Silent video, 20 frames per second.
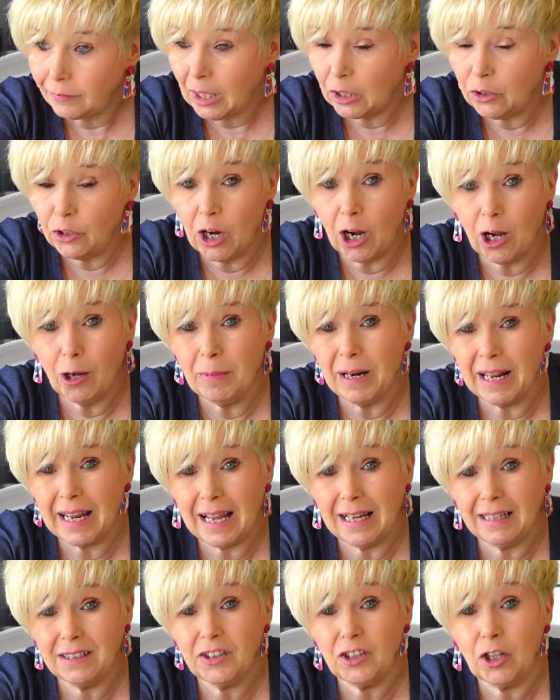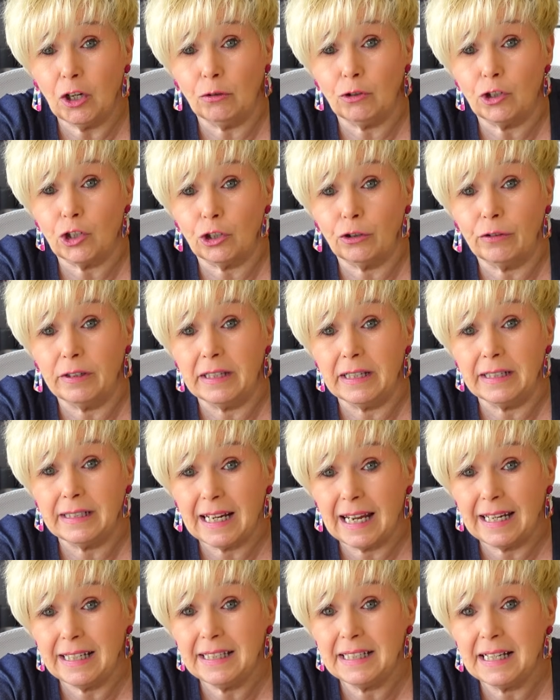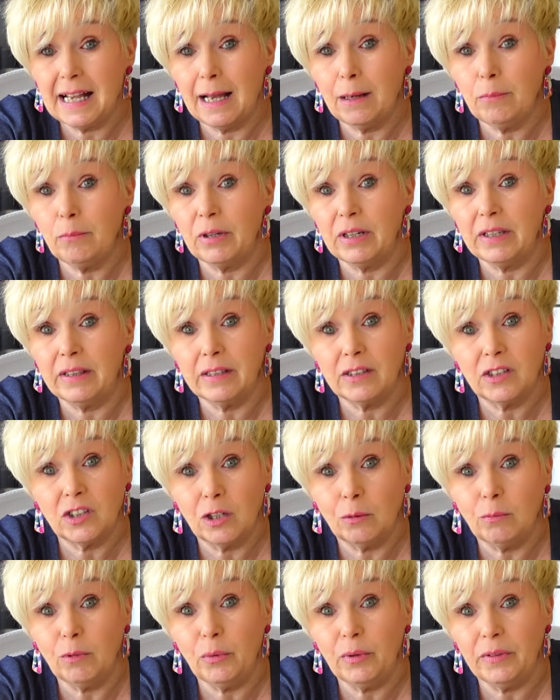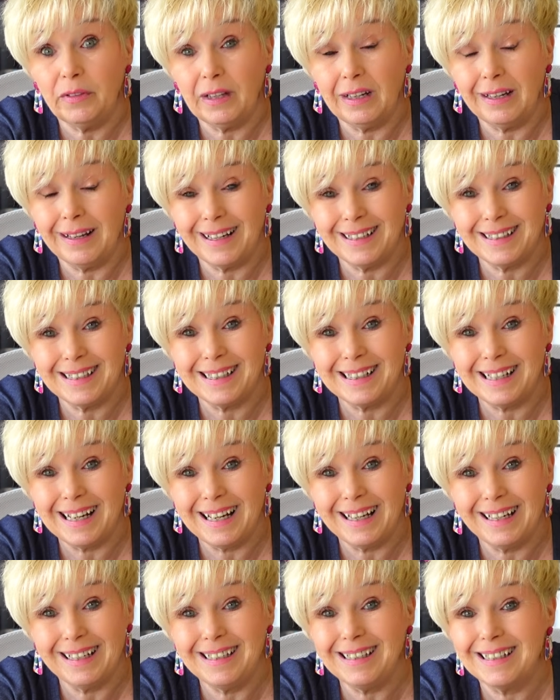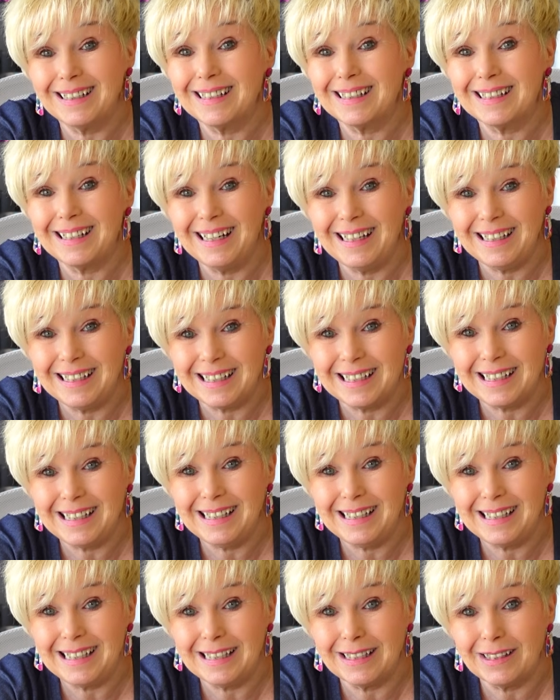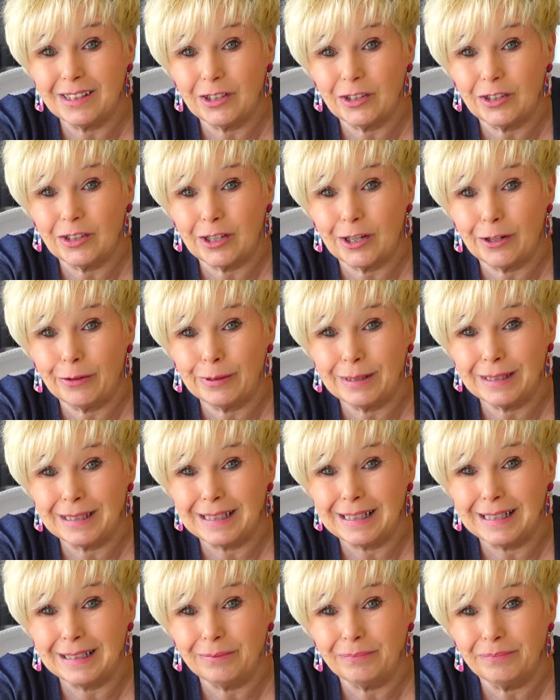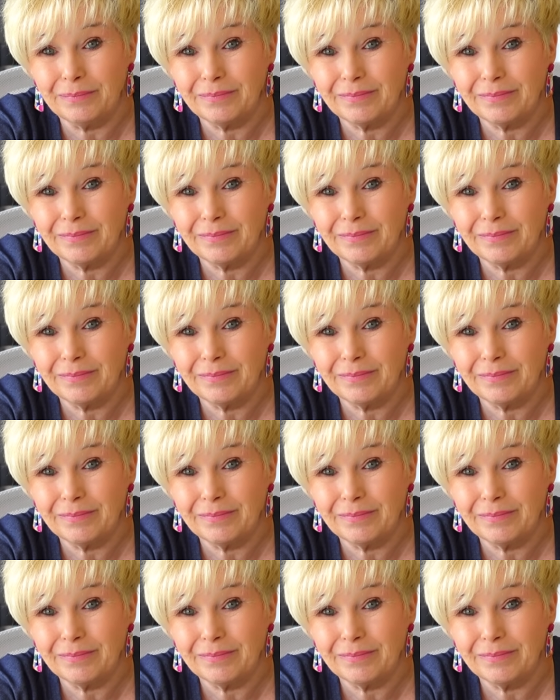Normally I sew during the daytime, but in the summer with the lighter nights, it's easier to sew, isn't it?